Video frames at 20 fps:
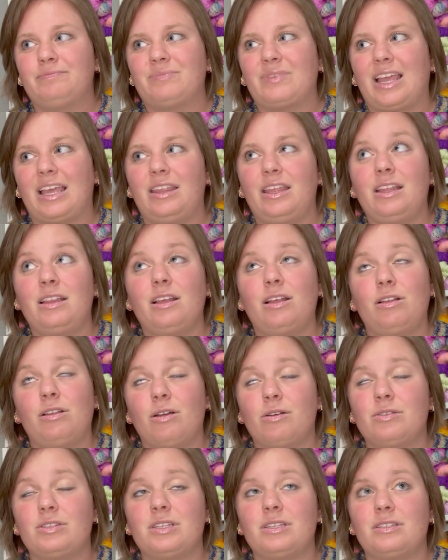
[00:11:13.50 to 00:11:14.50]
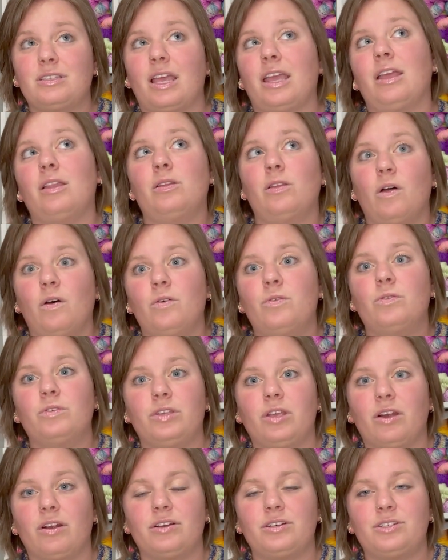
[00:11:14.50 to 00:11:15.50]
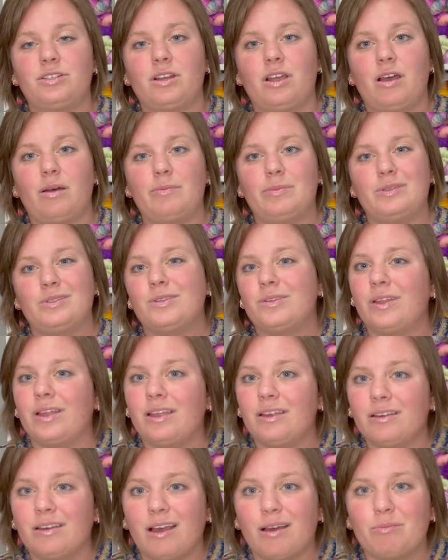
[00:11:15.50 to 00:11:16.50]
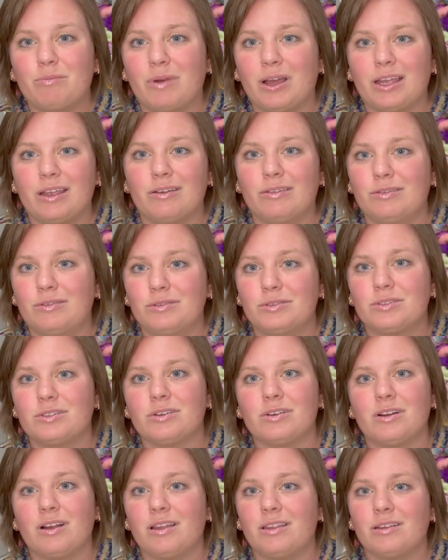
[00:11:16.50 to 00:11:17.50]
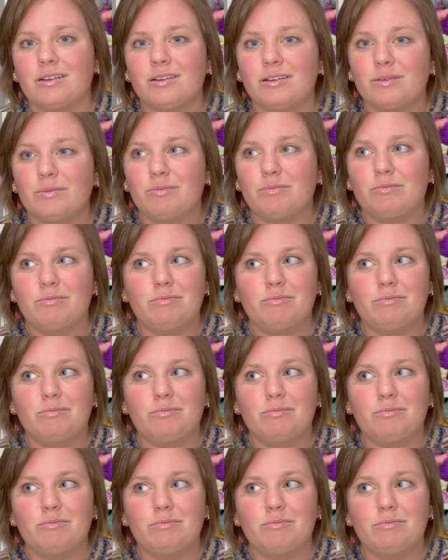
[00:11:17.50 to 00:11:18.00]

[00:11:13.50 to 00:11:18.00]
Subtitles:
I think the closest like local yarn shop, so like not Michael's or other